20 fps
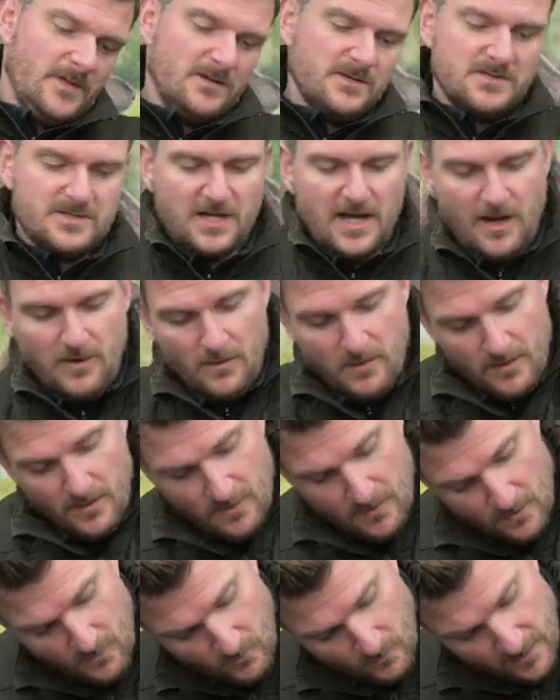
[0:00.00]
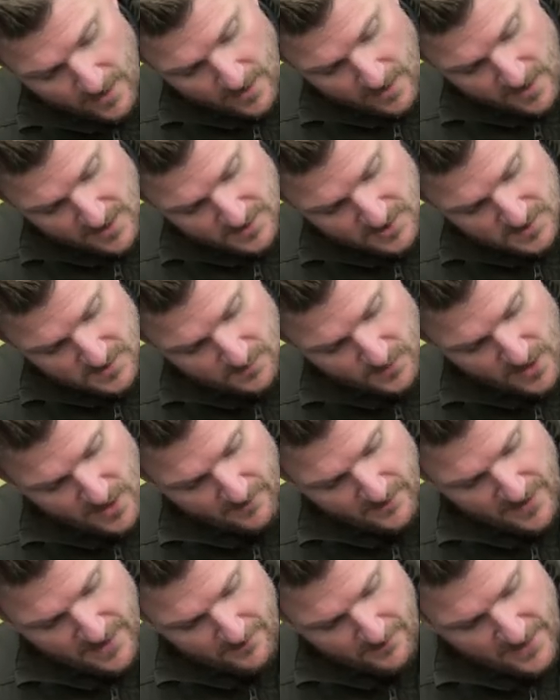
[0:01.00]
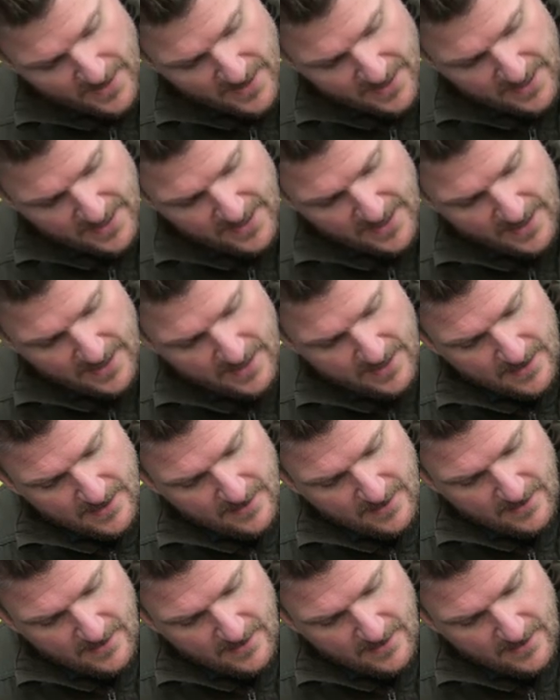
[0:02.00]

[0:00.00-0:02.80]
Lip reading: So when I just pop that back in,